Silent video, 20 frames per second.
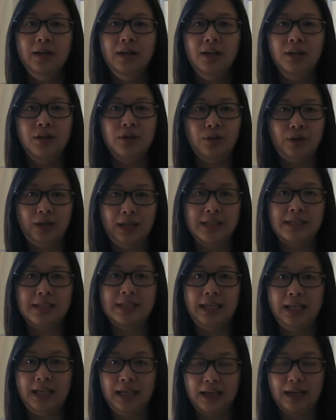you can
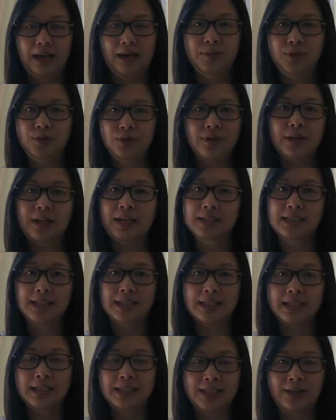see, I'm sure you can see
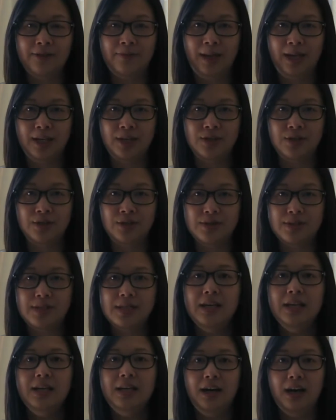tons of
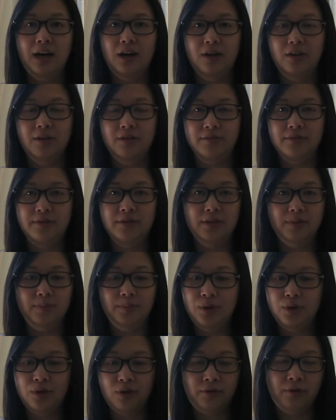pictures of the
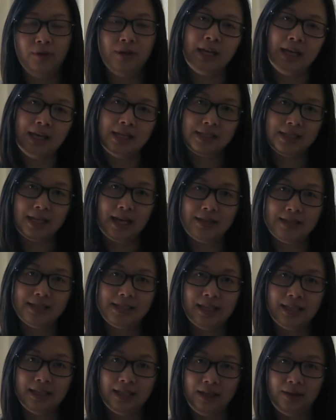beautiful kits that
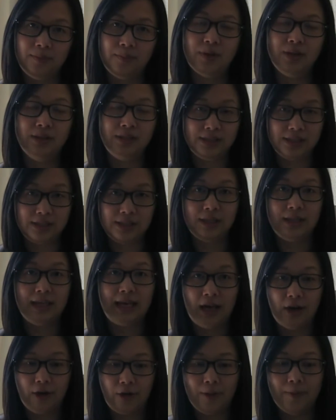Cindy puts
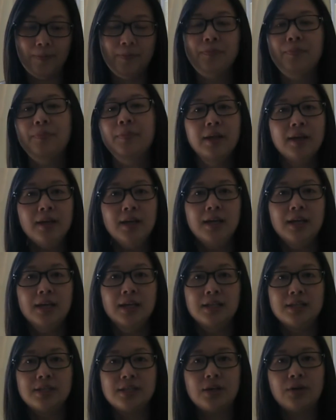together.
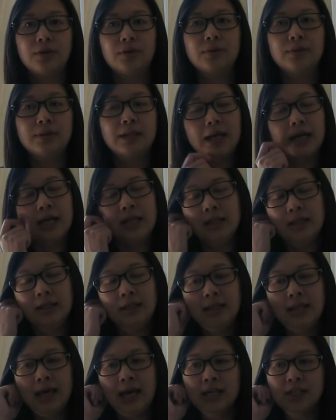So then
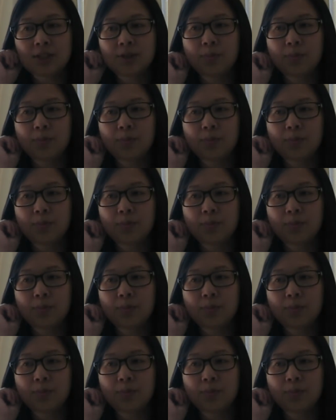the next